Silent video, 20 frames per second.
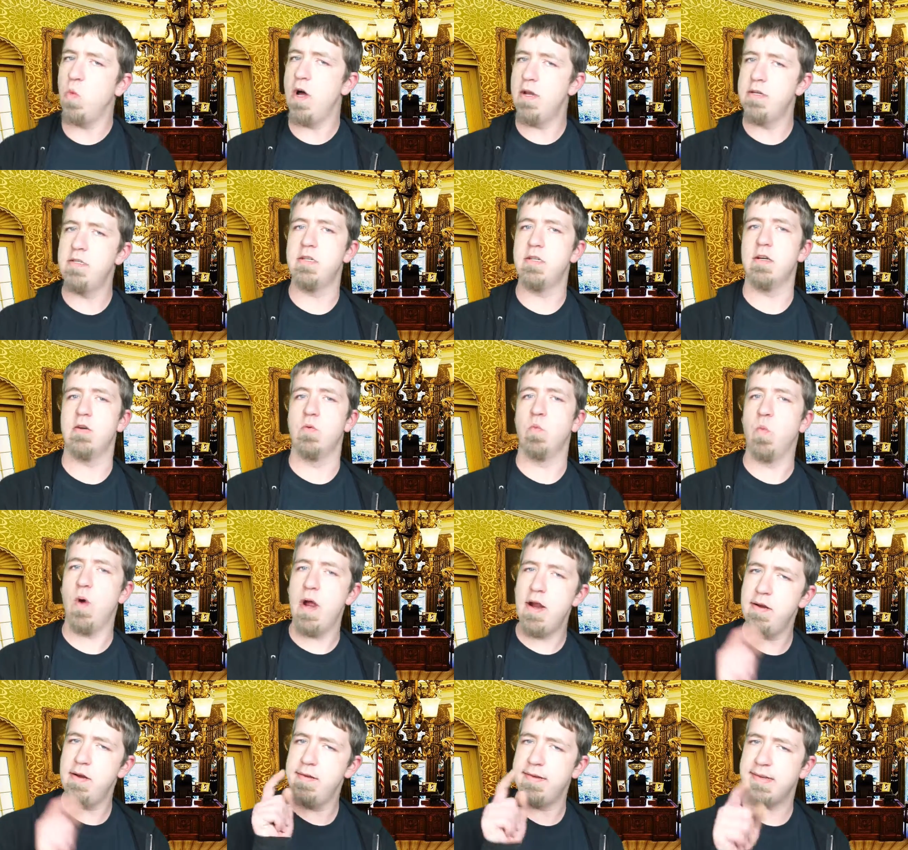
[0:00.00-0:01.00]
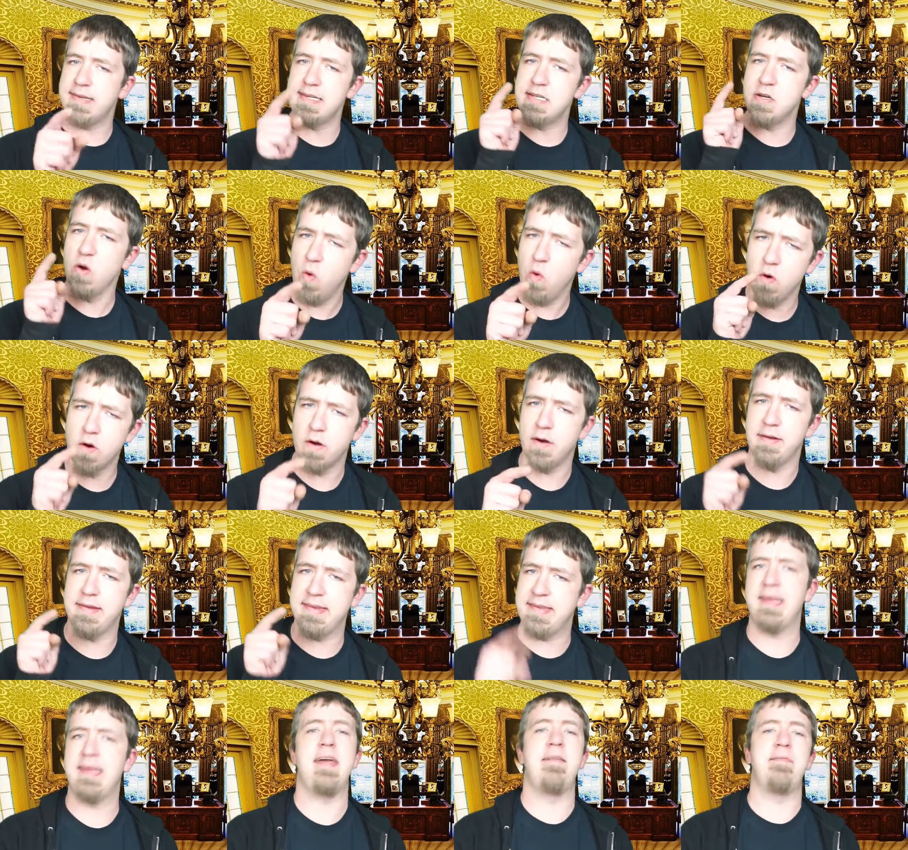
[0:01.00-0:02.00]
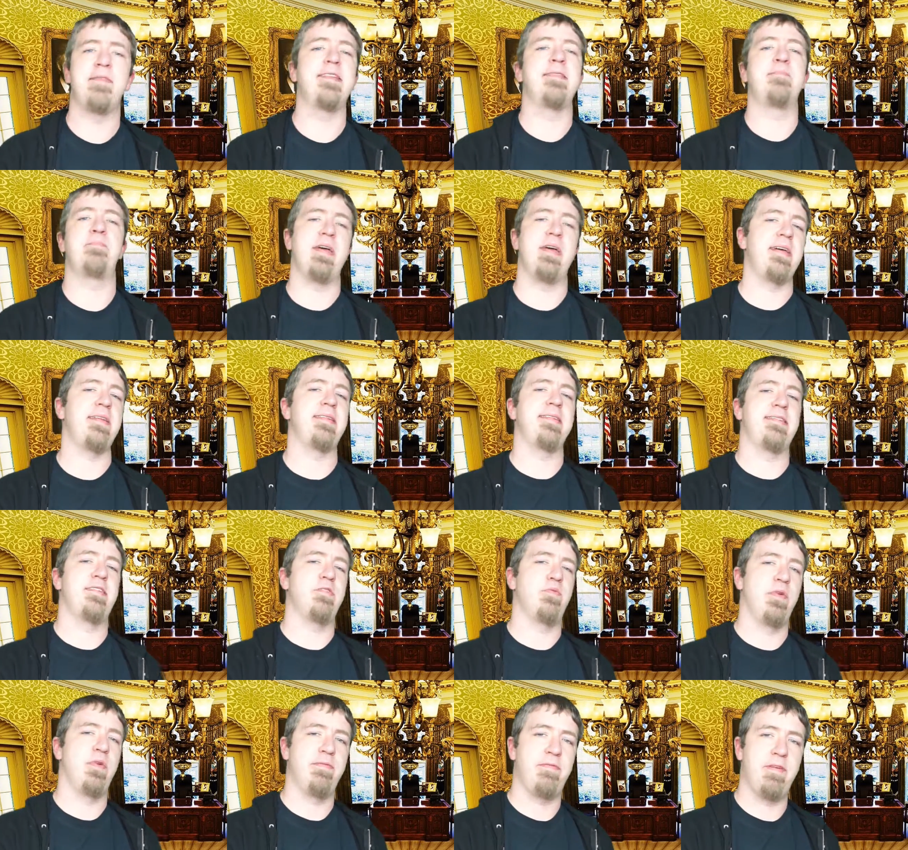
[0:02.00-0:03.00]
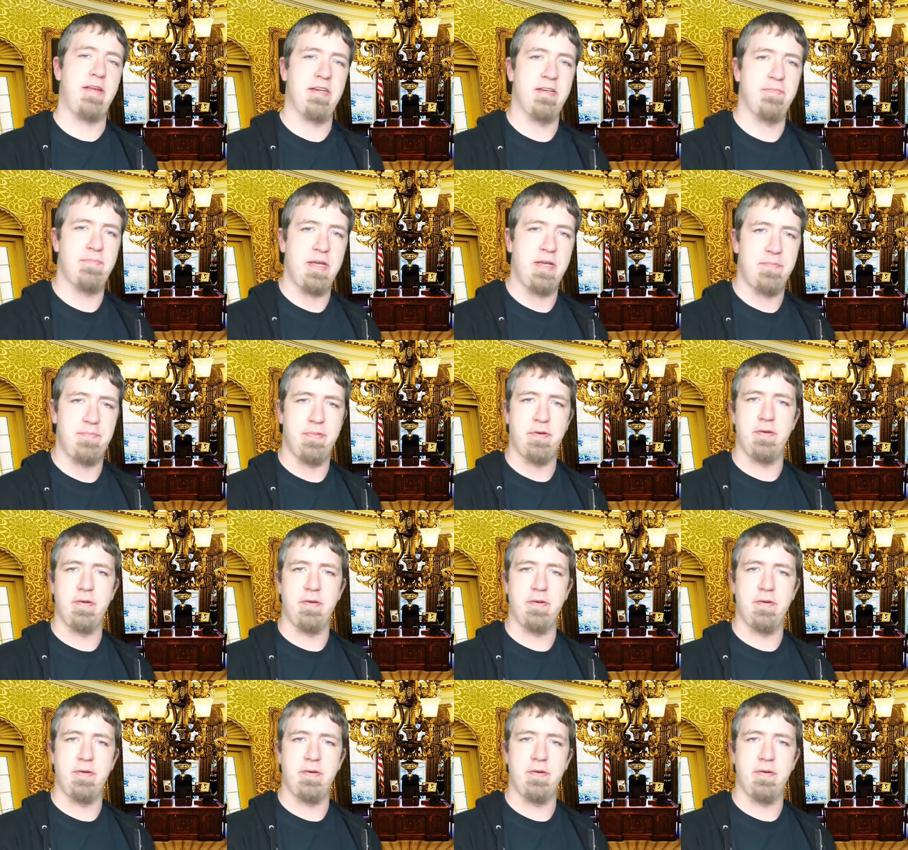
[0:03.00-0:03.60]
wonder where's your safe space to offend people?